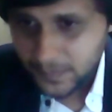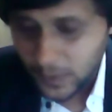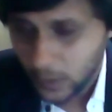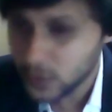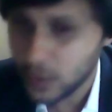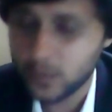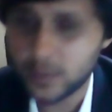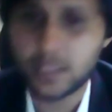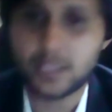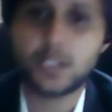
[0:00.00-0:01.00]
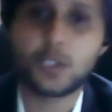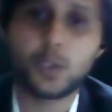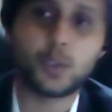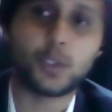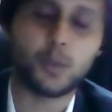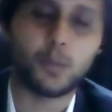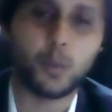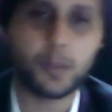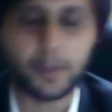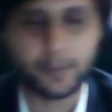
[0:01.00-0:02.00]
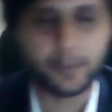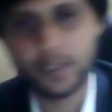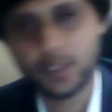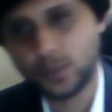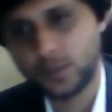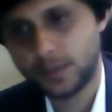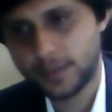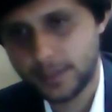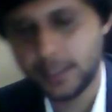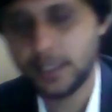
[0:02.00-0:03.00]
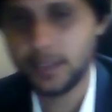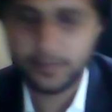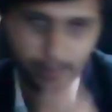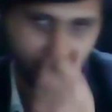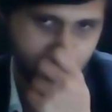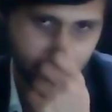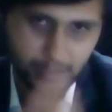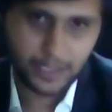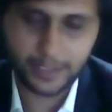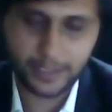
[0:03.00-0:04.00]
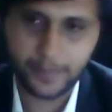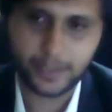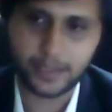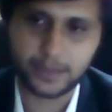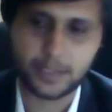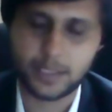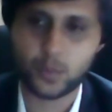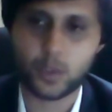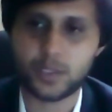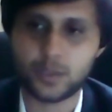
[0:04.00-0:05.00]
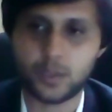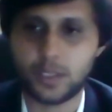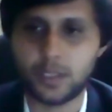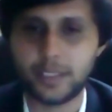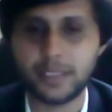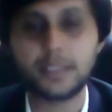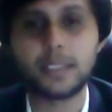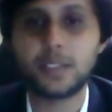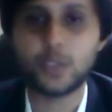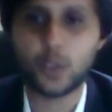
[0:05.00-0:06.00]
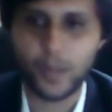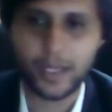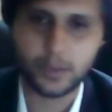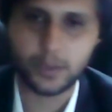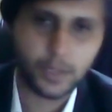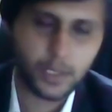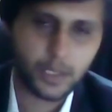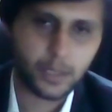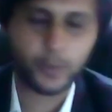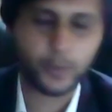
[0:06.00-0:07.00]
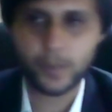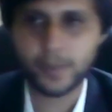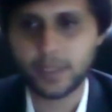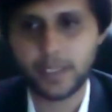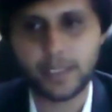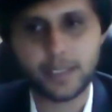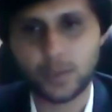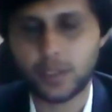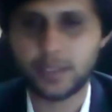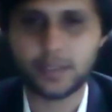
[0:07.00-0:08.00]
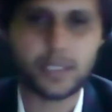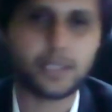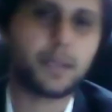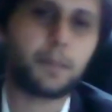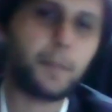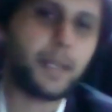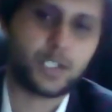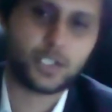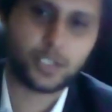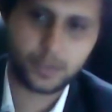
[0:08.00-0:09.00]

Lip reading: Also, I would suggest you to give more preference to CA, because ultimately this is what is going to increase your value. A BCom degree does not increase much.